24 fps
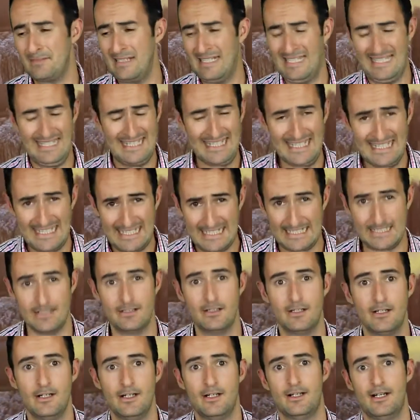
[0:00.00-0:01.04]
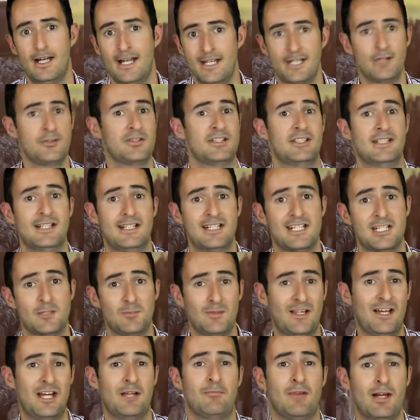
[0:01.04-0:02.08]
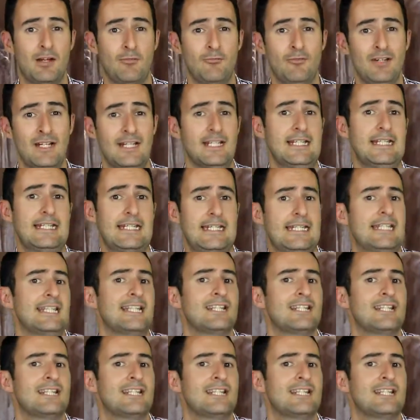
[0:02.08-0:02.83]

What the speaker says: need an LCD display on my wrist.